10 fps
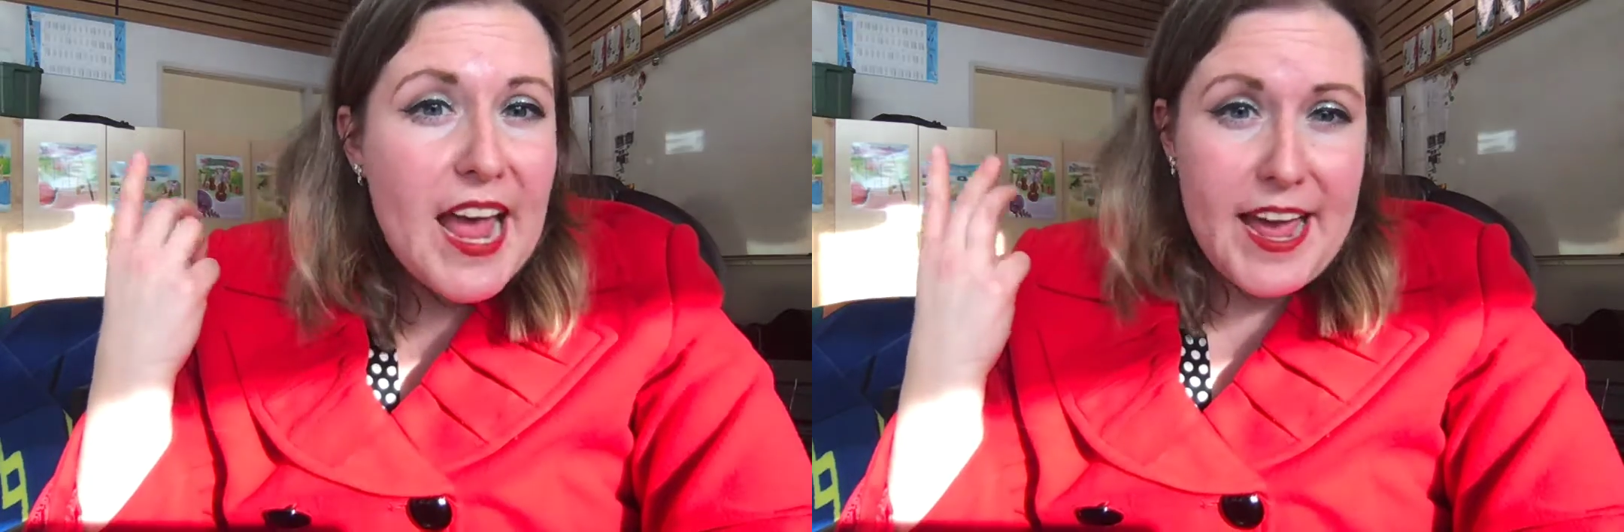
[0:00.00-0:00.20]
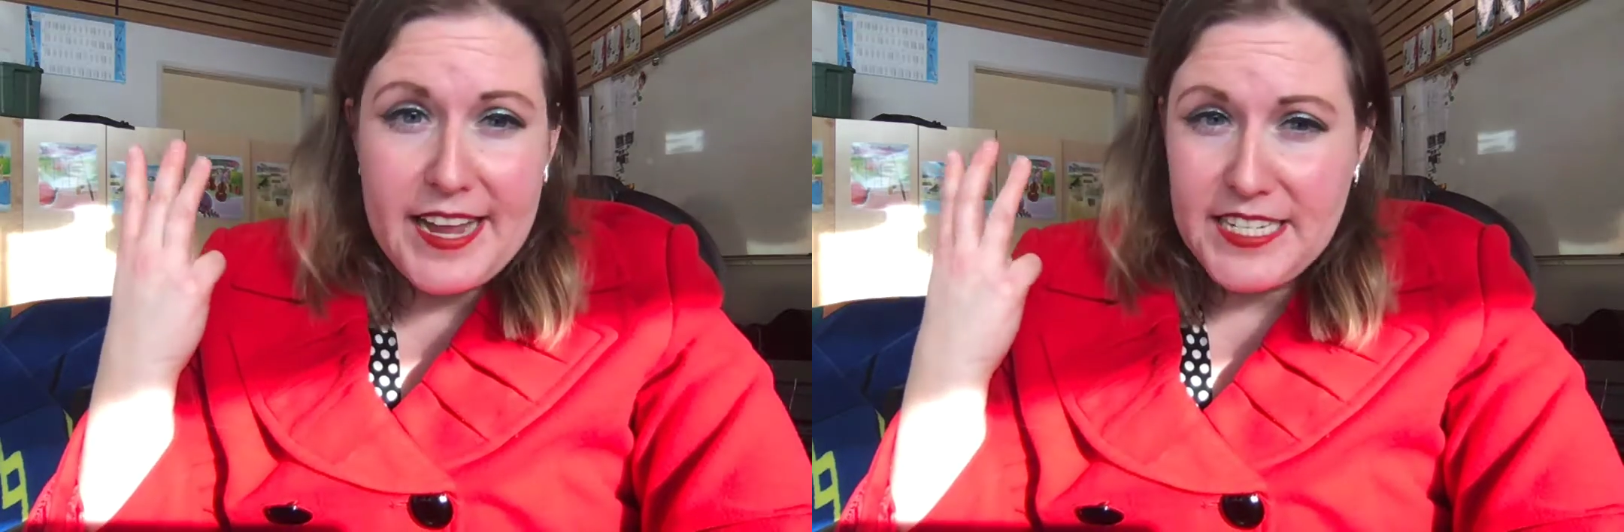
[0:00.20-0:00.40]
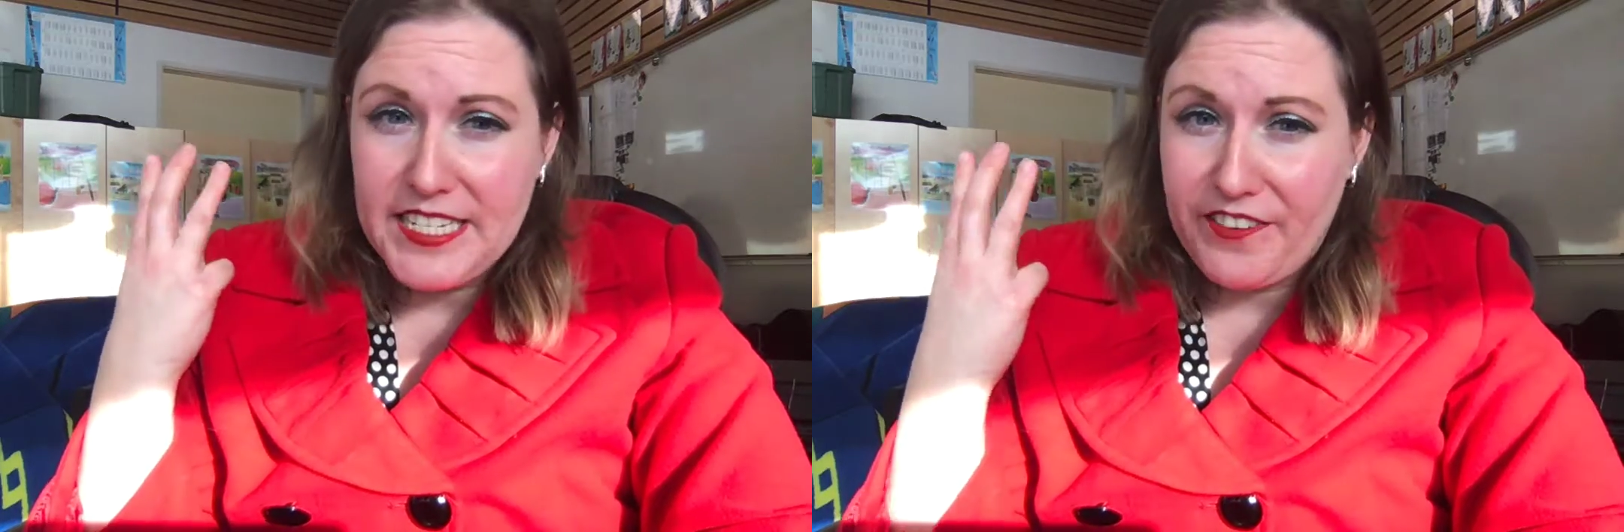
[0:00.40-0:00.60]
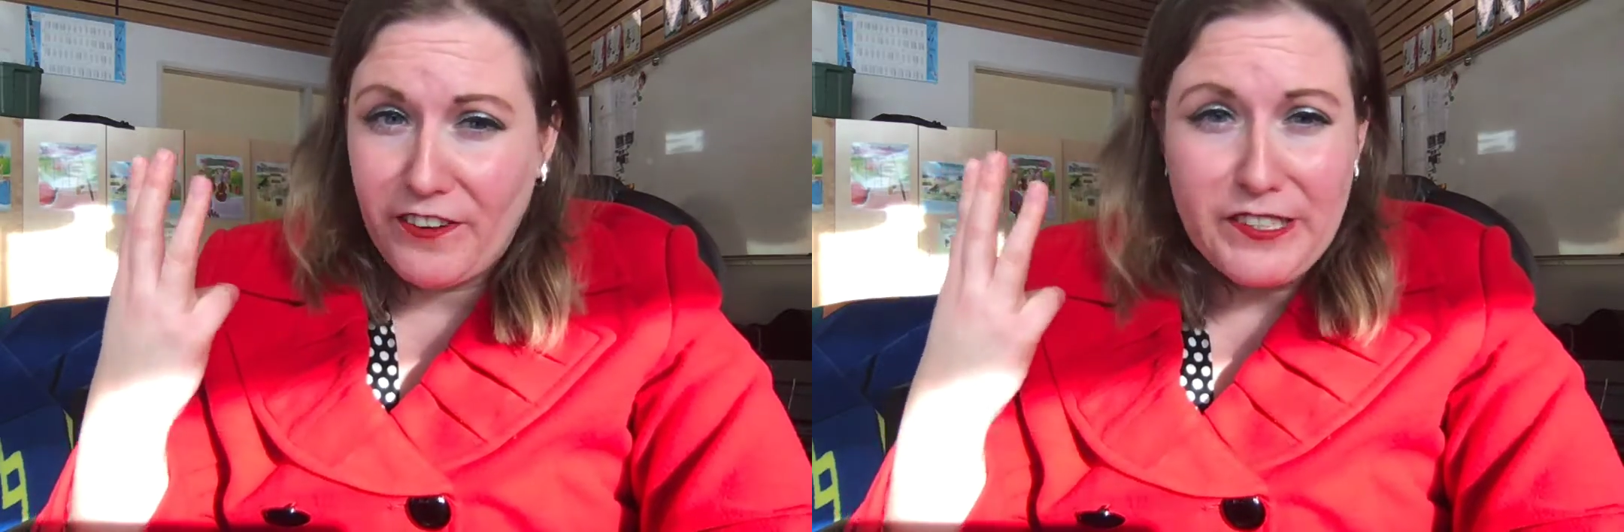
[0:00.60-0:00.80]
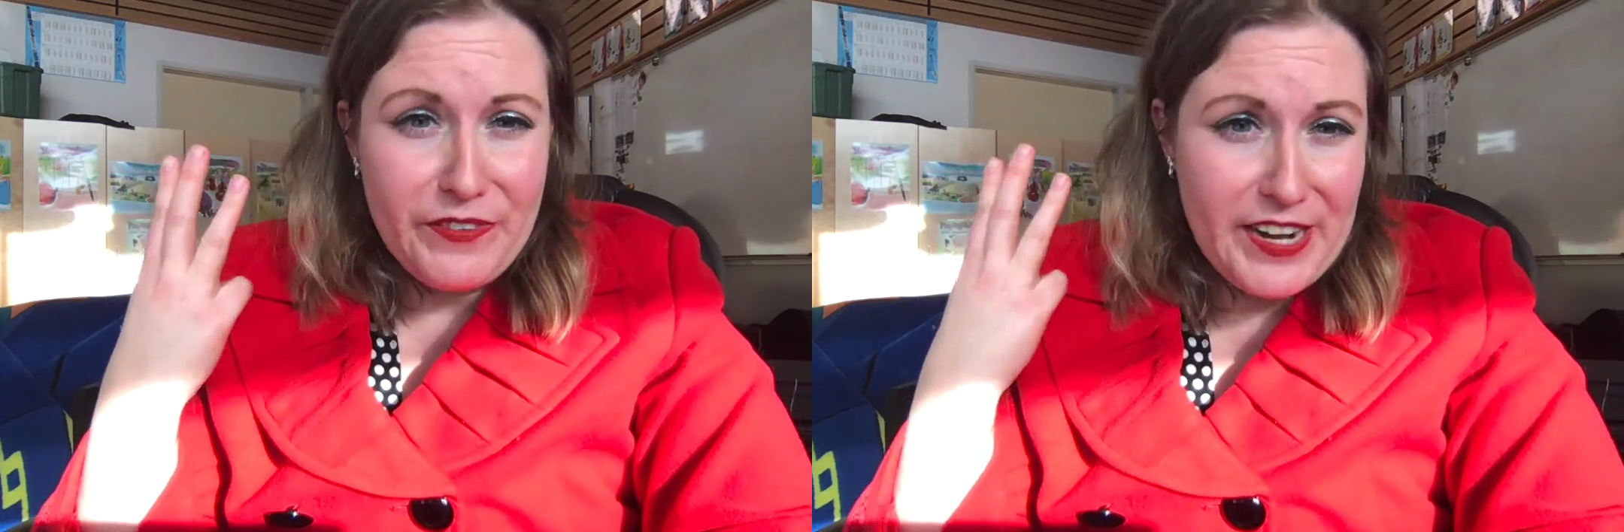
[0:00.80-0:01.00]
and
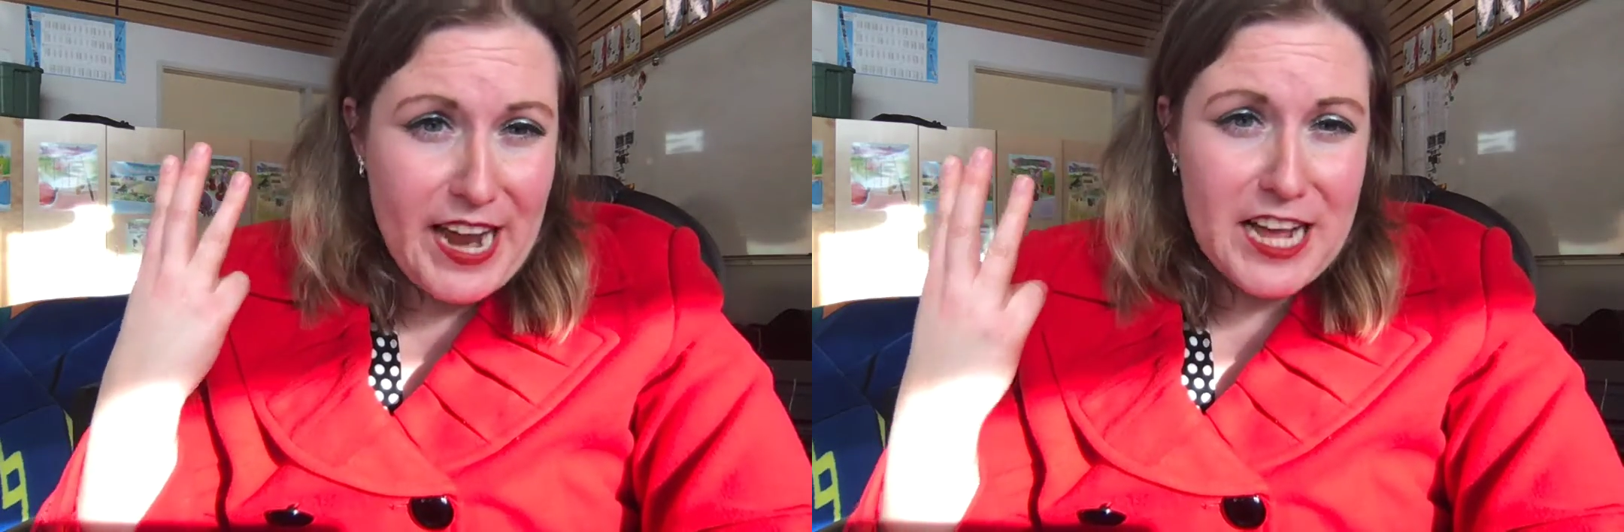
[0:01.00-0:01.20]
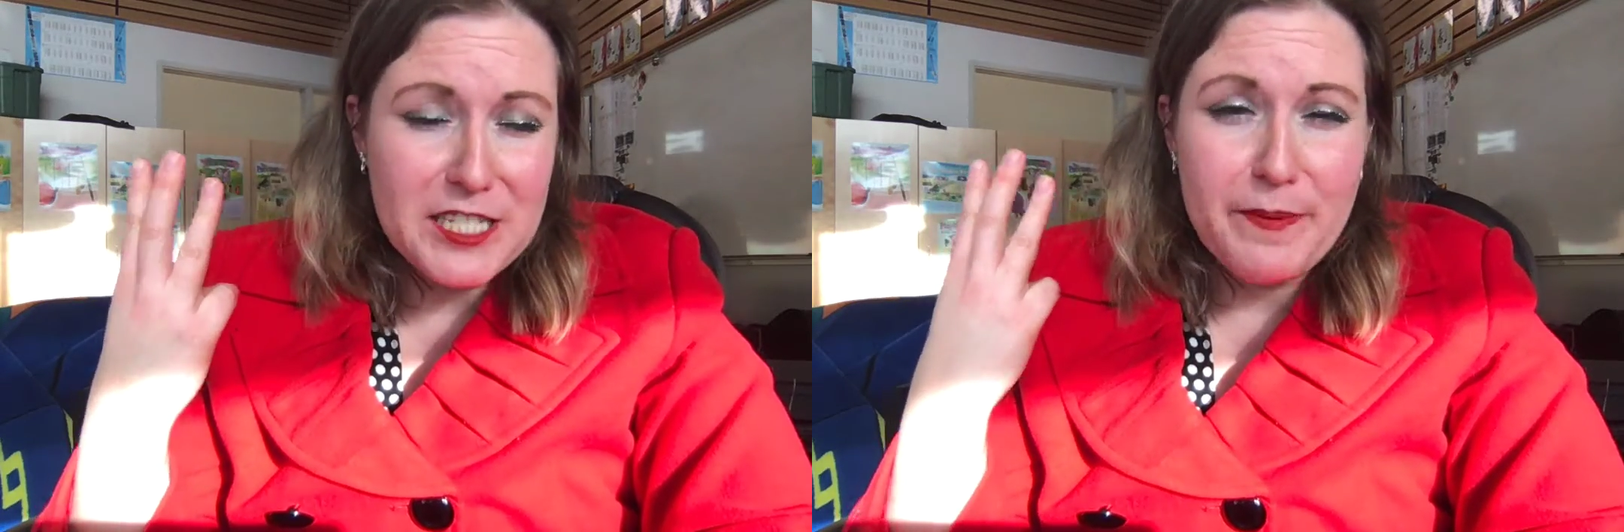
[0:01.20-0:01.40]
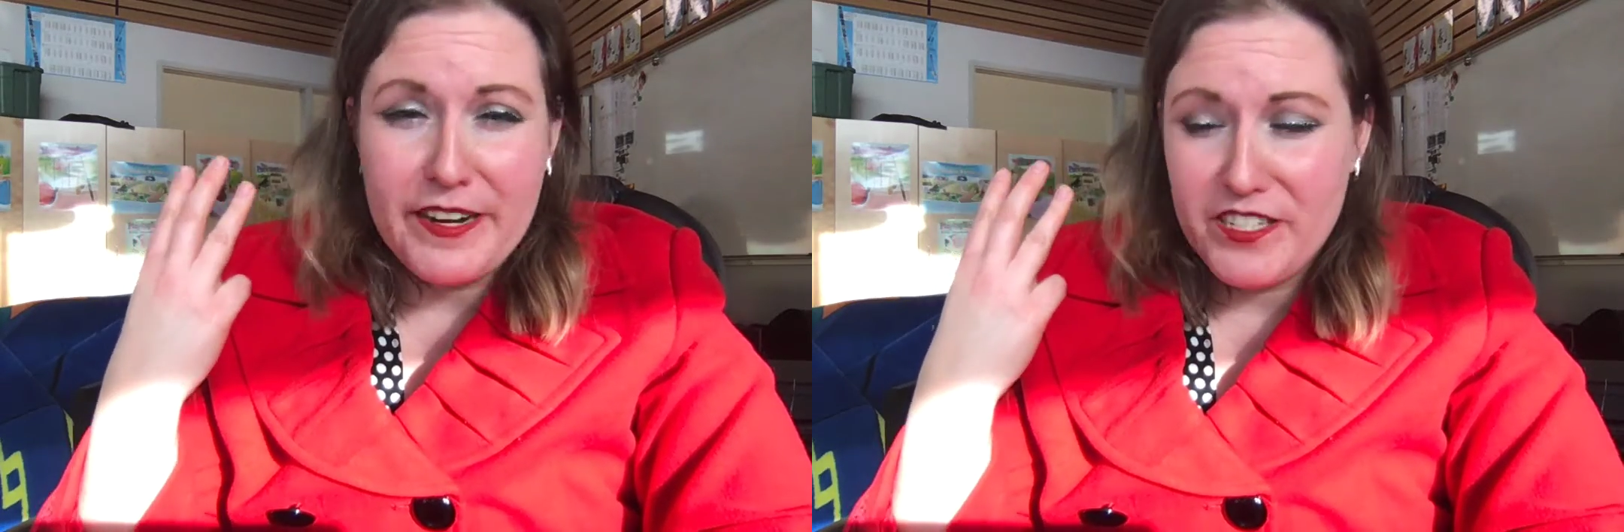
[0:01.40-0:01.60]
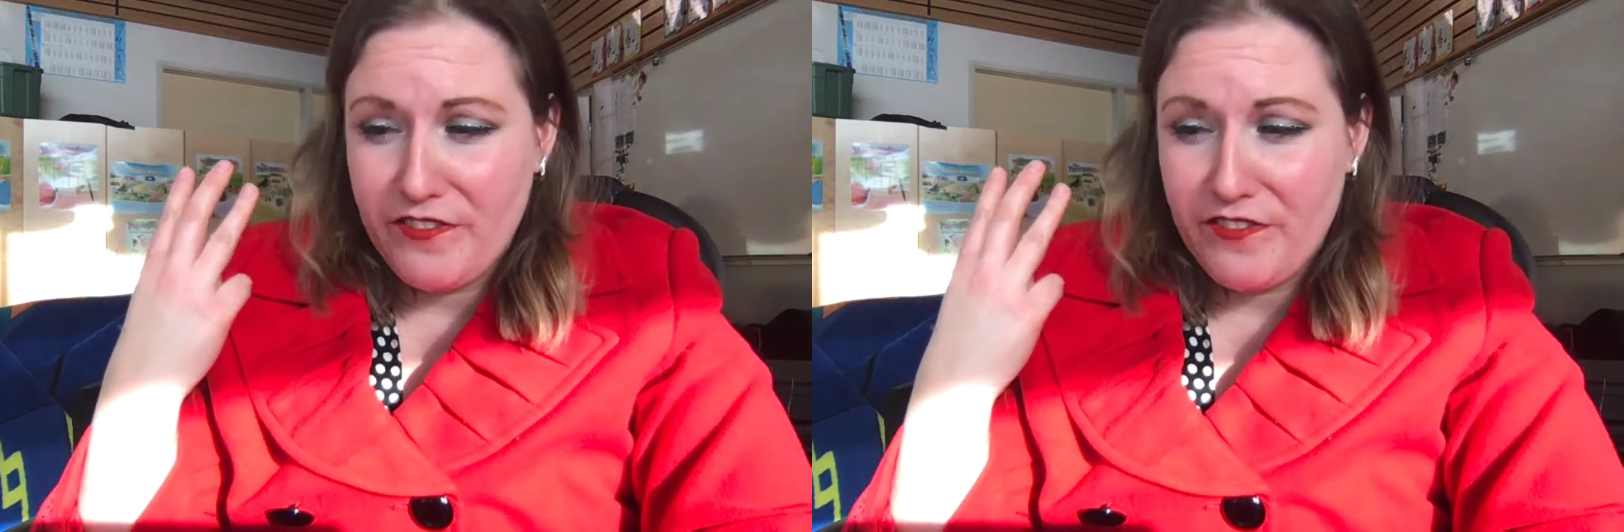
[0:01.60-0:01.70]
different aspects